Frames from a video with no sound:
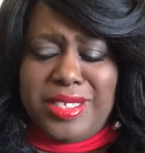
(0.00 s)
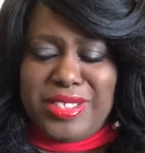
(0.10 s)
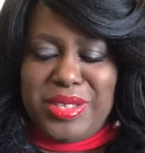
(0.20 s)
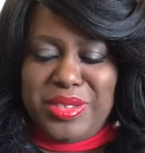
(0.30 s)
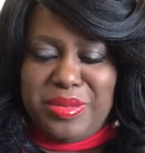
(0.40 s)

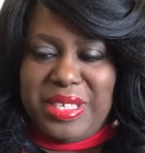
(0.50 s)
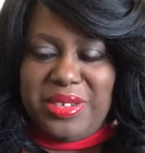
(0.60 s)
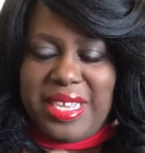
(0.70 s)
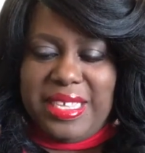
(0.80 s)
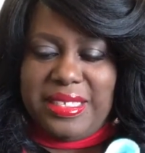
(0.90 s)
excuse me, you
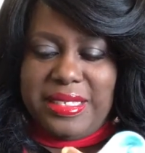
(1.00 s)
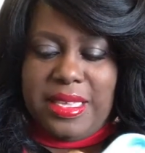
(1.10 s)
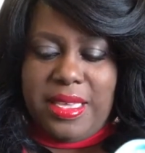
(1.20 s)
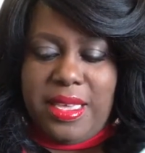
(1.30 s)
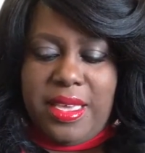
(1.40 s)
guys.
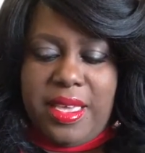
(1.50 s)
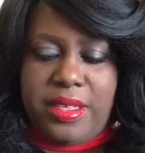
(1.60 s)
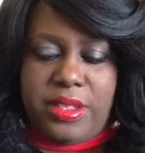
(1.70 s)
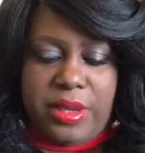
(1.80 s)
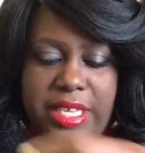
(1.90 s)

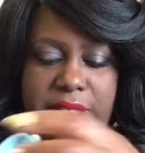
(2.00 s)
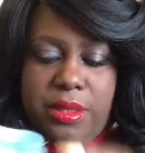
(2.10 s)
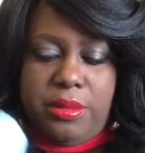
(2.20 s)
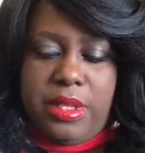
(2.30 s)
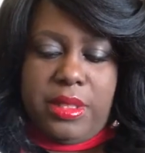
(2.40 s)
Okay,
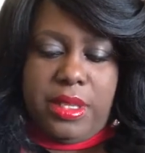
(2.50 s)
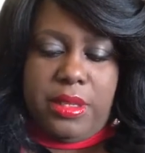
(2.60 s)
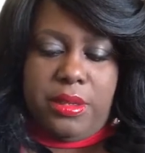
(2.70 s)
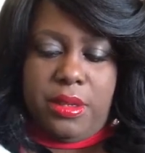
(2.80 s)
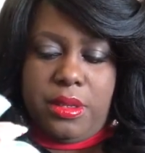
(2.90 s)
so, and
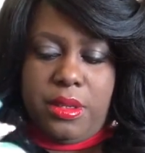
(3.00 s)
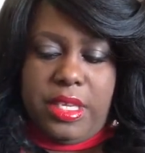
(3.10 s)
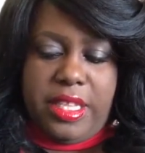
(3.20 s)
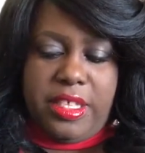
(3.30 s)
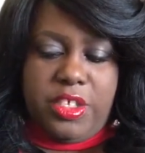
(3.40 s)
then,
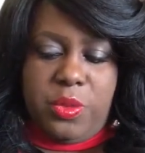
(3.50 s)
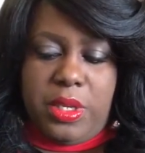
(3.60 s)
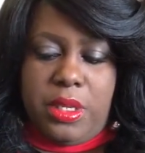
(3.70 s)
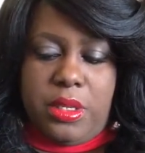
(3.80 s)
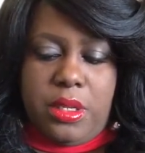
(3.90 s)
yeah, this
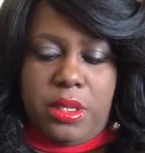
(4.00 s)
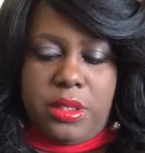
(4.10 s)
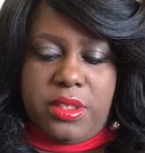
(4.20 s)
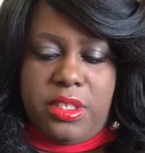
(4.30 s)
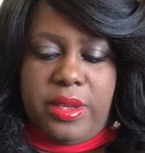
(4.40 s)
one
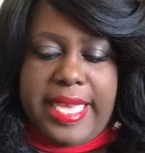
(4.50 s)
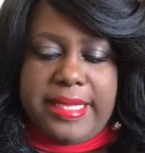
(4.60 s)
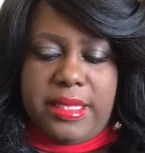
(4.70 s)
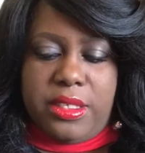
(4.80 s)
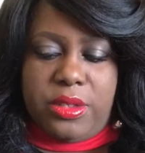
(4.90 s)
still
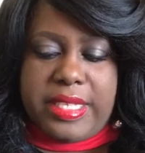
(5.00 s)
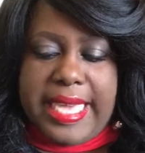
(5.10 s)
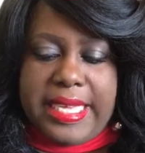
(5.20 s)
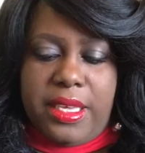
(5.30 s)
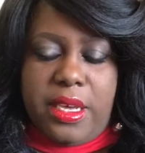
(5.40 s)
has a little
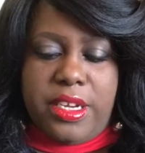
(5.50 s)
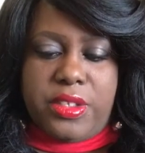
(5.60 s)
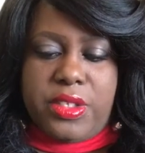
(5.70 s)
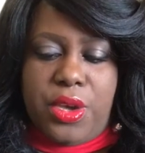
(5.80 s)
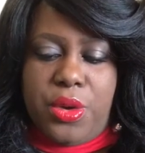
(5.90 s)
taggy on it,
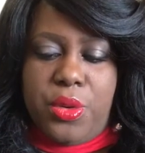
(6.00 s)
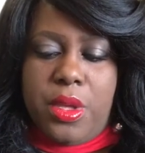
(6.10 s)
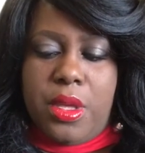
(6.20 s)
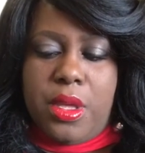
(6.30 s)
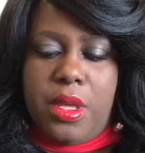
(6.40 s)
so,
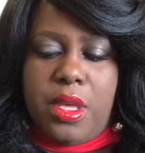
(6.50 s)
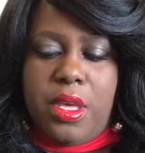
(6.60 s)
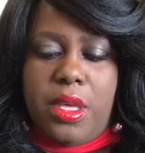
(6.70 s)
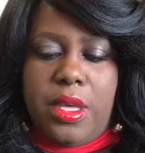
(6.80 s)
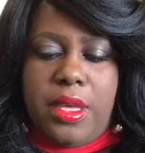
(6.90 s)

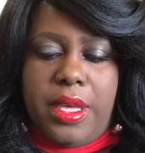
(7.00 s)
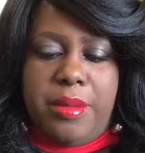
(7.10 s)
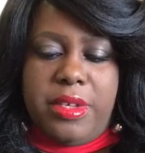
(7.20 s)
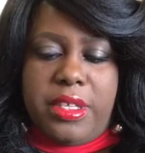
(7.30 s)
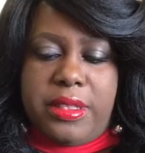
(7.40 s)

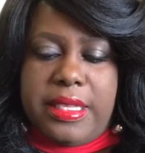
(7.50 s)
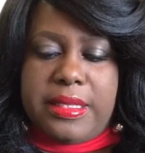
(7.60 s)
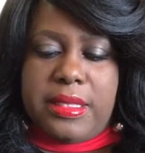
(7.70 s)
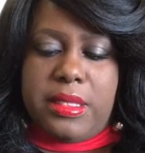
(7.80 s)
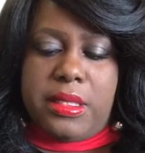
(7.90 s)
um, yeah,
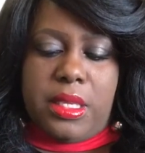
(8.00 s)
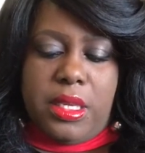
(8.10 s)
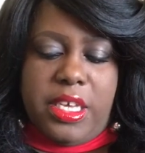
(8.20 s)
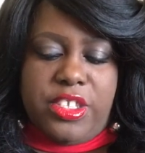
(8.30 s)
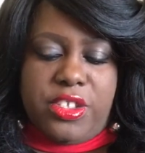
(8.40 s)
let's
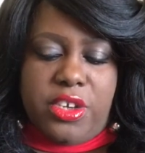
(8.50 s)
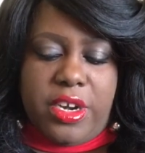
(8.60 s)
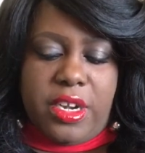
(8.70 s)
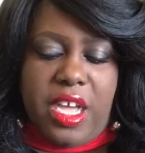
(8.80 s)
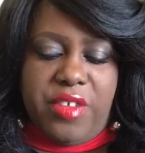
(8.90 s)
see. It
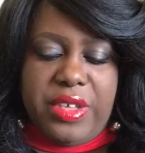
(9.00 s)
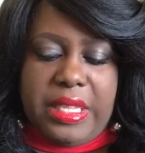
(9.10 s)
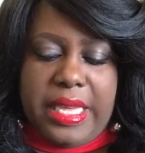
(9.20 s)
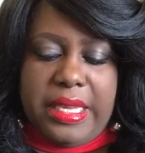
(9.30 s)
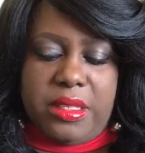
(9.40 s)
started off at
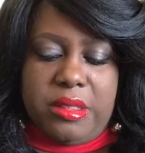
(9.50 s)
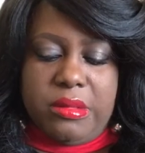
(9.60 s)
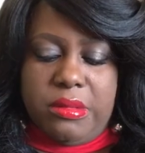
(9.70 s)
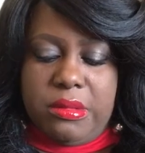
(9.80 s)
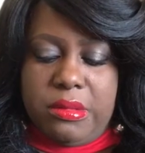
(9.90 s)
like,
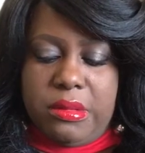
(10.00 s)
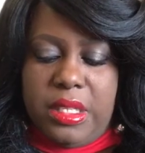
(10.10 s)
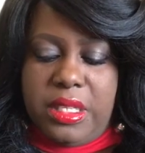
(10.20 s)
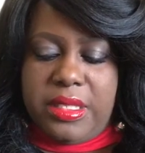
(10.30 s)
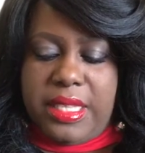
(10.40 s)

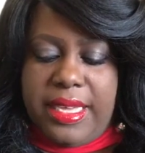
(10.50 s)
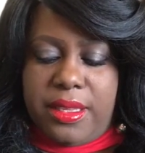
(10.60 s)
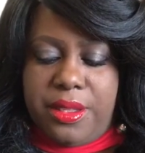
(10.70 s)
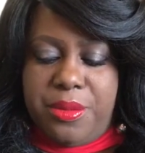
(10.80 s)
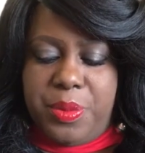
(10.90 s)
it looks
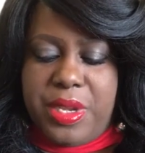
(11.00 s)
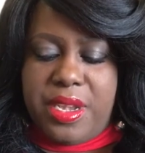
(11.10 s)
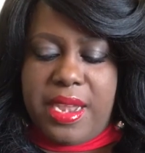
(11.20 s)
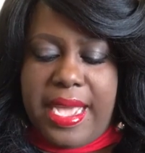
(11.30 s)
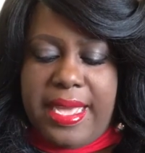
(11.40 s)
like
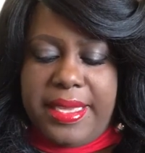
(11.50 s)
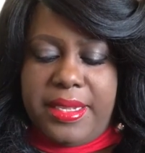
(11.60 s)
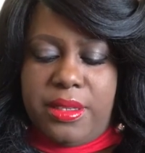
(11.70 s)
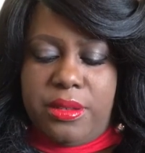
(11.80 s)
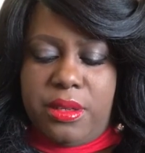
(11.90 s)

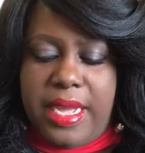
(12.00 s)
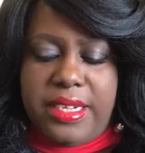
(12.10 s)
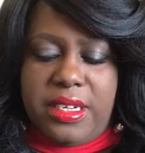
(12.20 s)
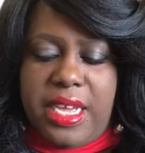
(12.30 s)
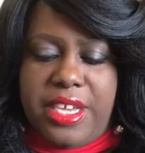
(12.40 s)
nine
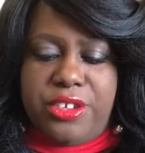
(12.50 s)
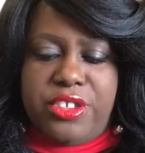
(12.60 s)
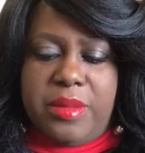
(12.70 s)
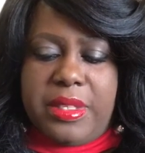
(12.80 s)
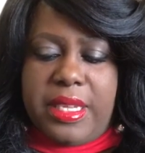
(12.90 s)
ninety nine or
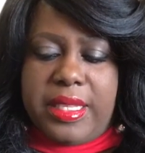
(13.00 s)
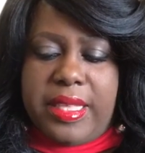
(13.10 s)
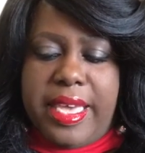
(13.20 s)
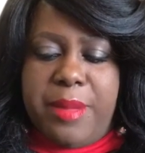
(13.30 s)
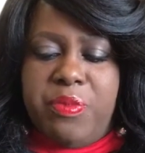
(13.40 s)
something like
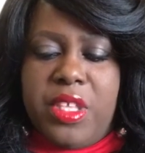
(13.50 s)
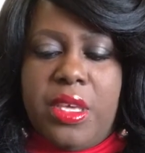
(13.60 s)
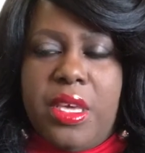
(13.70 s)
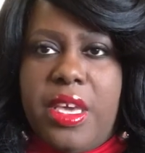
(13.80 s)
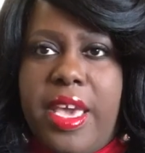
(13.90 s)
that.
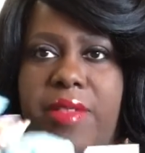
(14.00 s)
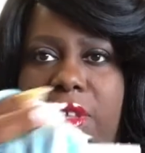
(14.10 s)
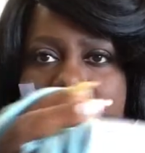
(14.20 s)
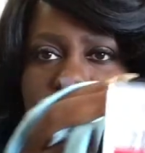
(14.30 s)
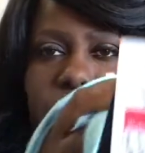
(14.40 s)
And then it